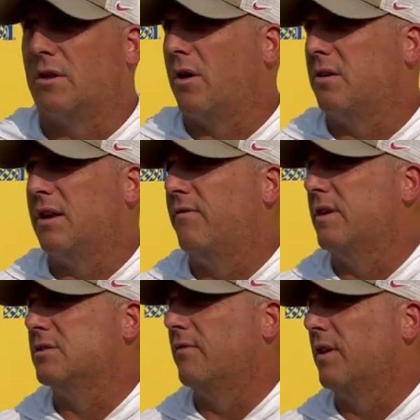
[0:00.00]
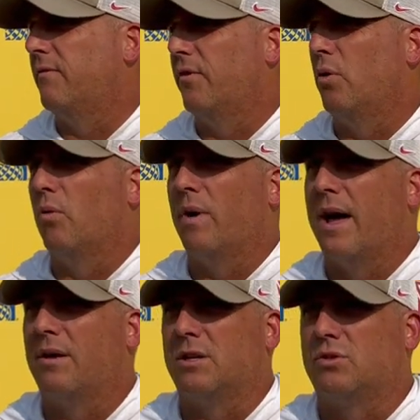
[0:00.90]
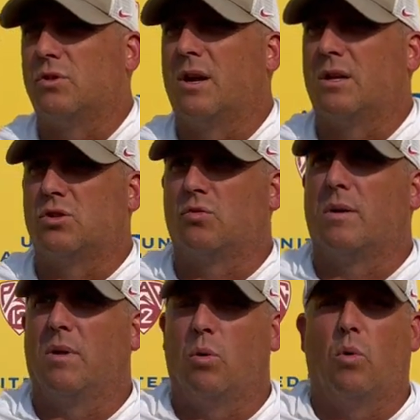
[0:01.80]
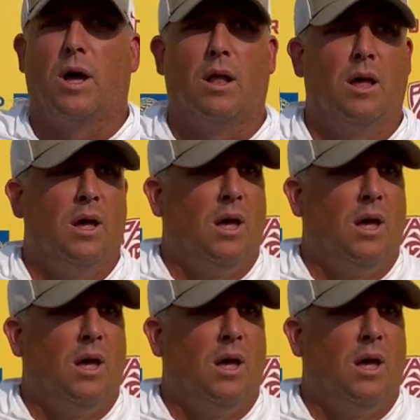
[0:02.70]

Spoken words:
I thought defensively flew around extremely well.